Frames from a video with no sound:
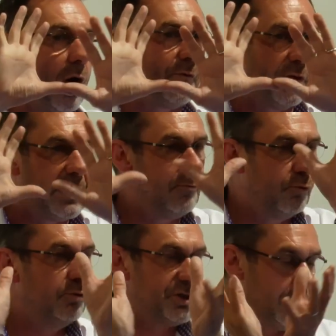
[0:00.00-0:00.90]
for
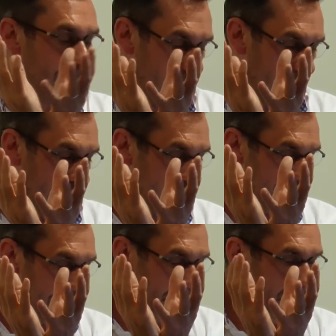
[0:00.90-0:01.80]
the super
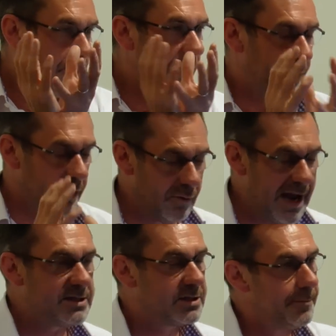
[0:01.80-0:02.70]
rich. But for the
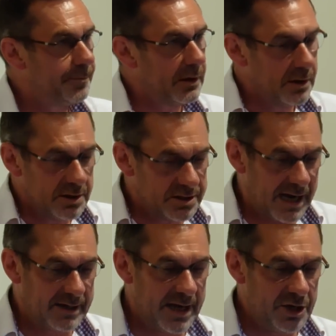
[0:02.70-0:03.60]
rest,
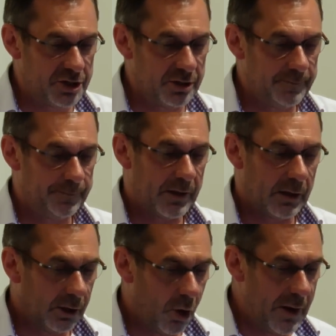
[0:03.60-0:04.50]
stagnation,
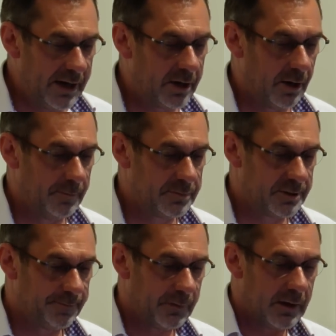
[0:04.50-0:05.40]
low incomes.
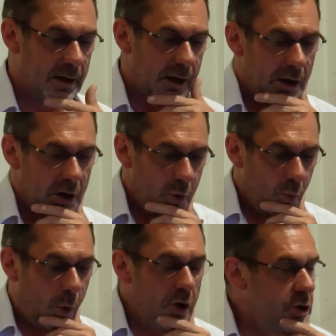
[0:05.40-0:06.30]

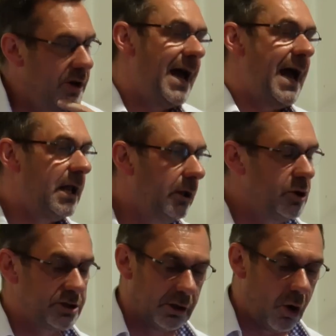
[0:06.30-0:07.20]
What you get
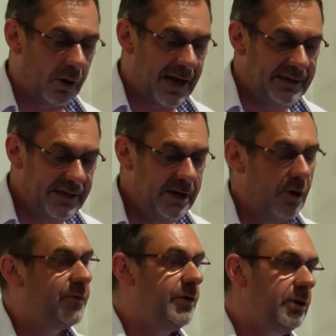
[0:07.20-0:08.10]
looks a lot like
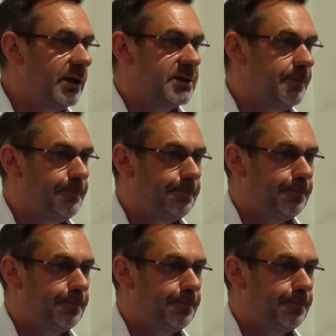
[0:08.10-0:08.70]
neo-feudalism.